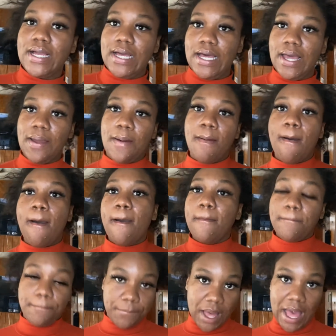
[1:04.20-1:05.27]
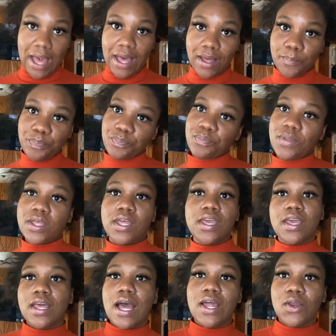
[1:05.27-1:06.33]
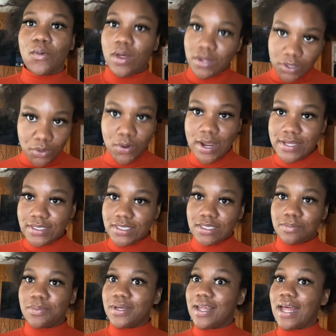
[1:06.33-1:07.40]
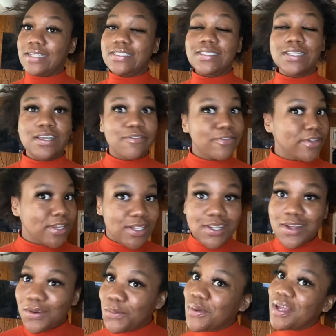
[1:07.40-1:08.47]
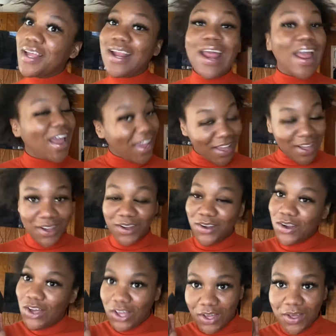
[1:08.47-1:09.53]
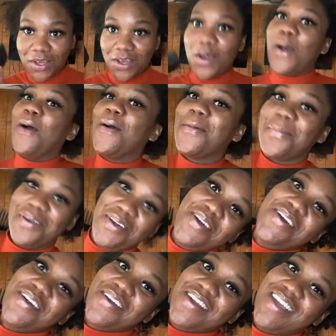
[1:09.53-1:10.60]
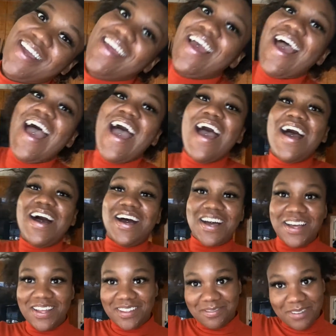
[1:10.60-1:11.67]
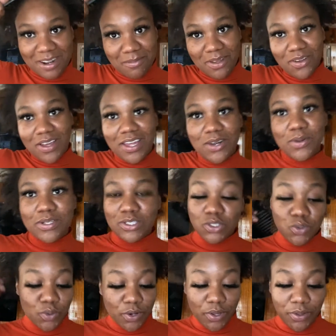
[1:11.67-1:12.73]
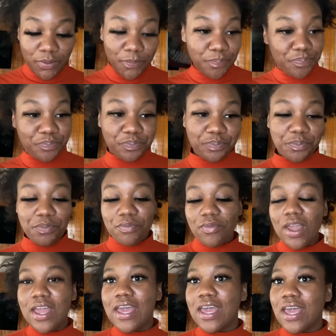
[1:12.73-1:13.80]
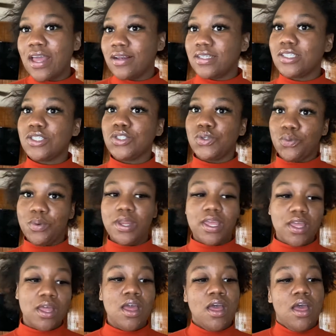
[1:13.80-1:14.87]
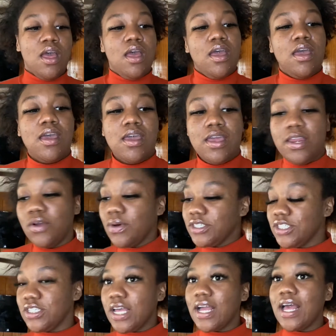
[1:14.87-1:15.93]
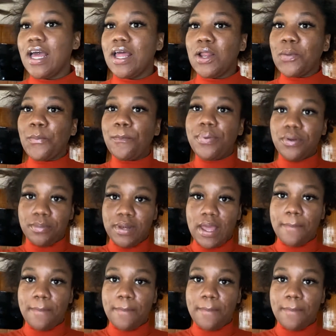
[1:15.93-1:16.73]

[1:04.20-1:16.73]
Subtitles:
cut bob. And I know I look crazy, but I definitely don't care. Period. But I'm gonna go ahead and do a tutorial and just tune in. And any questions y'all got, put them down